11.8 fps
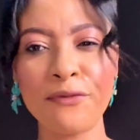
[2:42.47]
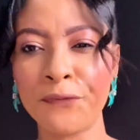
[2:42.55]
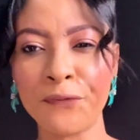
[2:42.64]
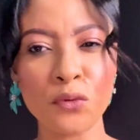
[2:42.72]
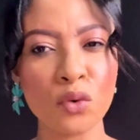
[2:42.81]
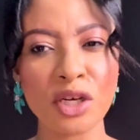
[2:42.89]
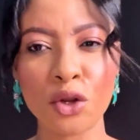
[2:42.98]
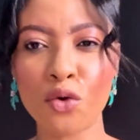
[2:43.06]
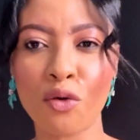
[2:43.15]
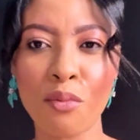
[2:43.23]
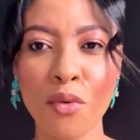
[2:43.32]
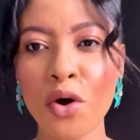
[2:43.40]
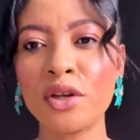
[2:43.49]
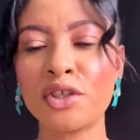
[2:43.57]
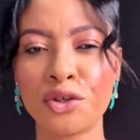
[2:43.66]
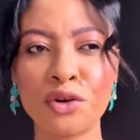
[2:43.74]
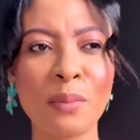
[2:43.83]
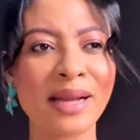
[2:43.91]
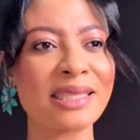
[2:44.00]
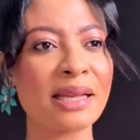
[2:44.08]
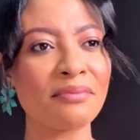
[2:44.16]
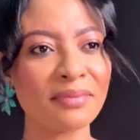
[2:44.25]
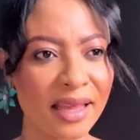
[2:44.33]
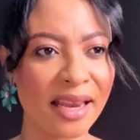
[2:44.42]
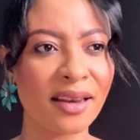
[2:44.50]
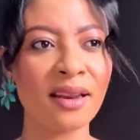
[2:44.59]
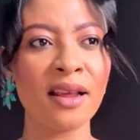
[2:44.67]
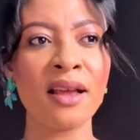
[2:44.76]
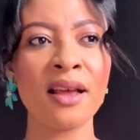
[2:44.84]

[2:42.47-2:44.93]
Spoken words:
foody gourmand, but something